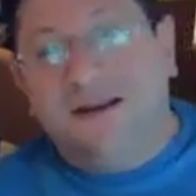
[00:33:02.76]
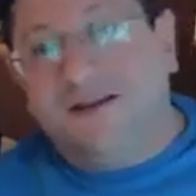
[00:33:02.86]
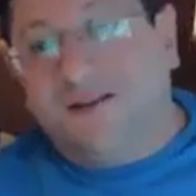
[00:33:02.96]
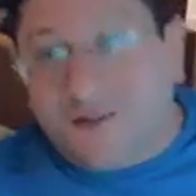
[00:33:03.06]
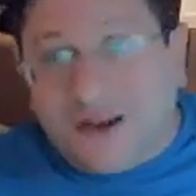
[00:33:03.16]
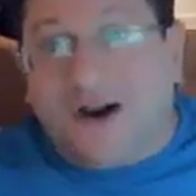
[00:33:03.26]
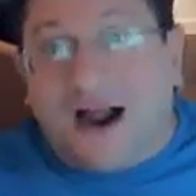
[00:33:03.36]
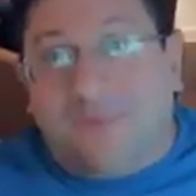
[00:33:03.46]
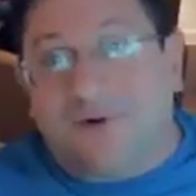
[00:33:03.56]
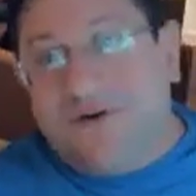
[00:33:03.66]
This is their
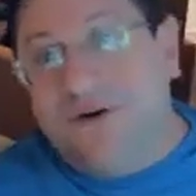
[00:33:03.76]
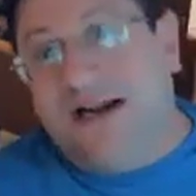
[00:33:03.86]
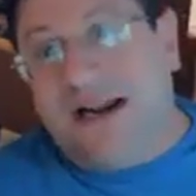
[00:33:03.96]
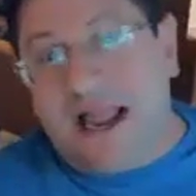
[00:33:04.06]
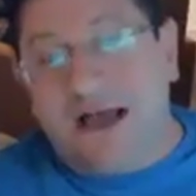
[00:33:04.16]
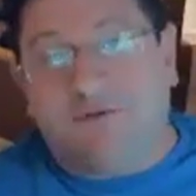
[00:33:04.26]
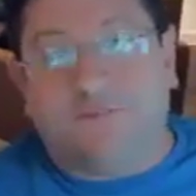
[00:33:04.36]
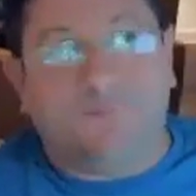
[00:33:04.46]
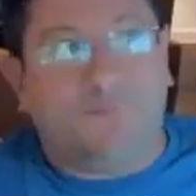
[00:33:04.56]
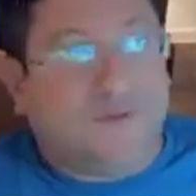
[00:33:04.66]
opportunity to have a
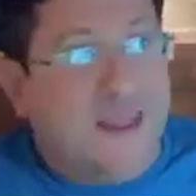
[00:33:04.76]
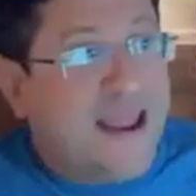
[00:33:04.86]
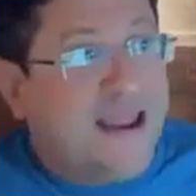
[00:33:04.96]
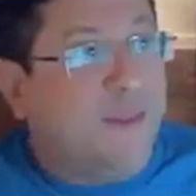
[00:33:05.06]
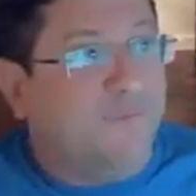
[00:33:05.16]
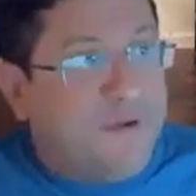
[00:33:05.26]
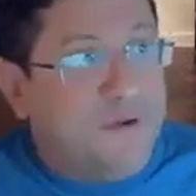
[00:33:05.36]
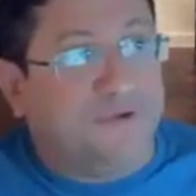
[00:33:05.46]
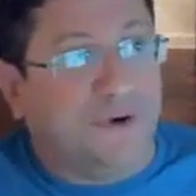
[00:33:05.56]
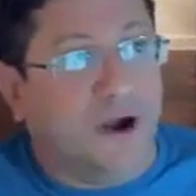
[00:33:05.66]
say in the
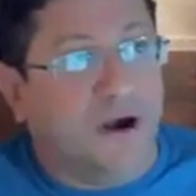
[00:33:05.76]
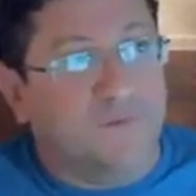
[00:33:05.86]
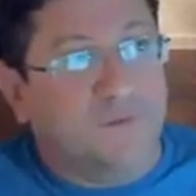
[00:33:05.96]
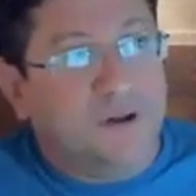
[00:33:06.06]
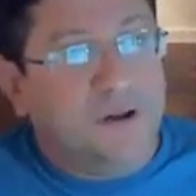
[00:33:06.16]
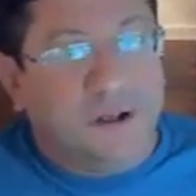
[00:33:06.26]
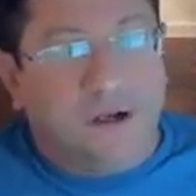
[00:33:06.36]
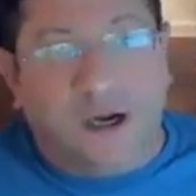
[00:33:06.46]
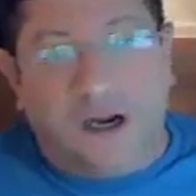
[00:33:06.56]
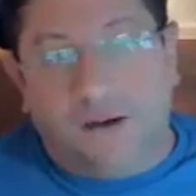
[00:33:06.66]
future of
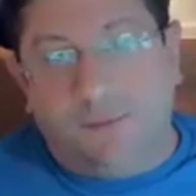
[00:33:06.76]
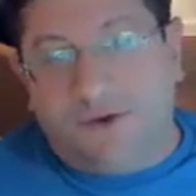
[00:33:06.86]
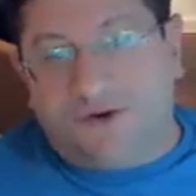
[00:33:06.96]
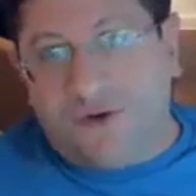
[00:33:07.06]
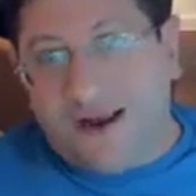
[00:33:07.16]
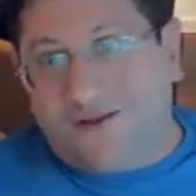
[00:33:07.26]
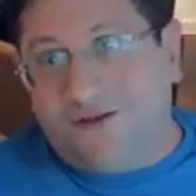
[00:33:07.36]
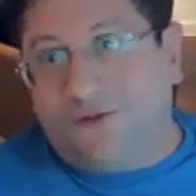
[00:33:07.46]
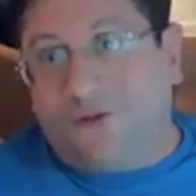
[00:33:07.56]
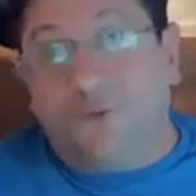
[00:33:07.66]
the
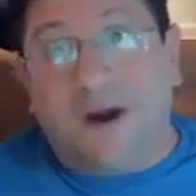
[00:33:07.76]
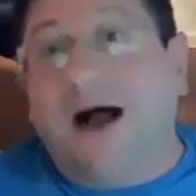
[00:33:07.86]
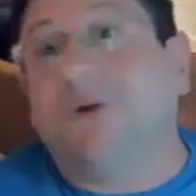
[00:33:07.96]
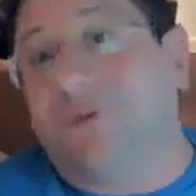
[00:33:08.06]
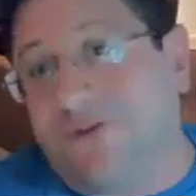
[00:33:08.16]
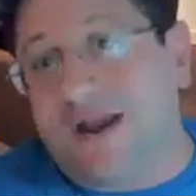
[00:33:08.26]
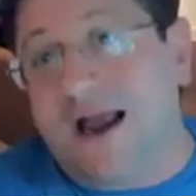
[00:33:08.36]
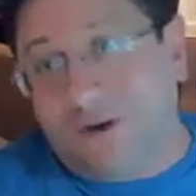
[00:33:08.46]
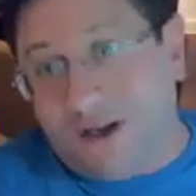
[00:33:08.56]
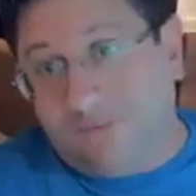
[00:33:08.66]
transit throughout this
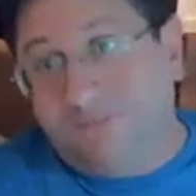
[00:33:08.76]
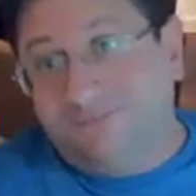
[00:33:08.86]
county.